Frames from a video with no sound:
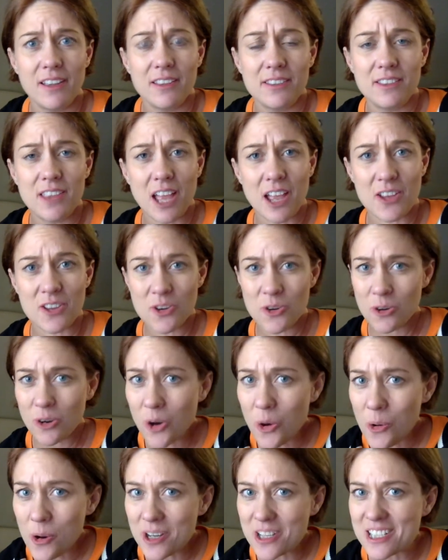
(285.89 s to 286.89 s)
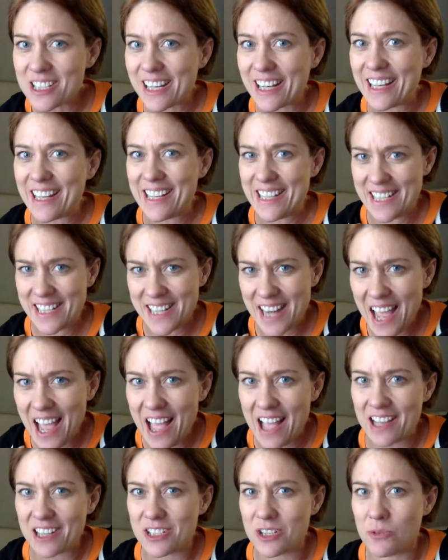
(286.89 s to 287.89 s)
that you're going to
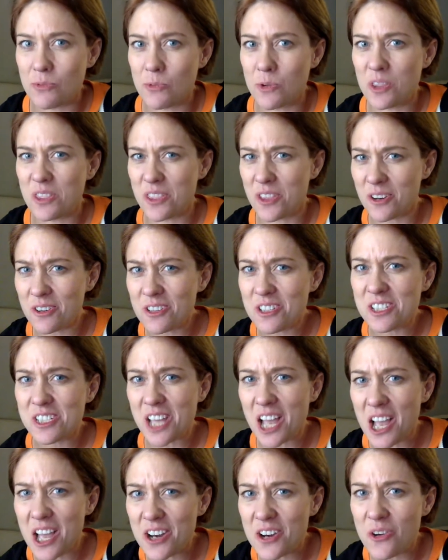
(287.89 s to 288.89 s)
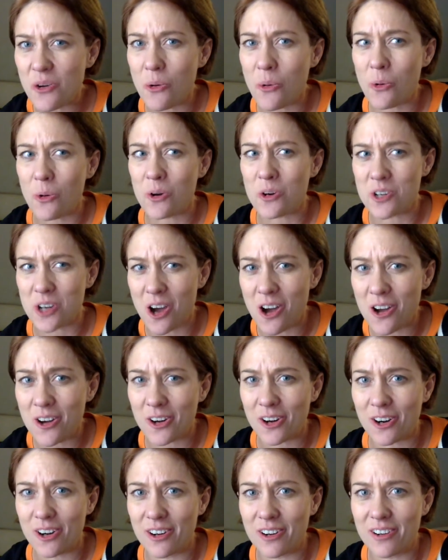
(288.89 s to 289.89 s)
connect with their son or
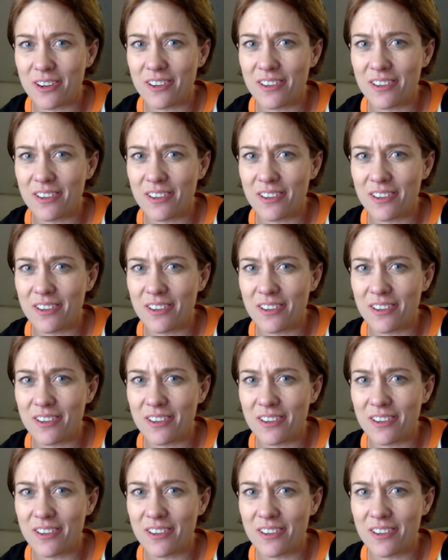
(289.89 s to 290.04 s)
daughter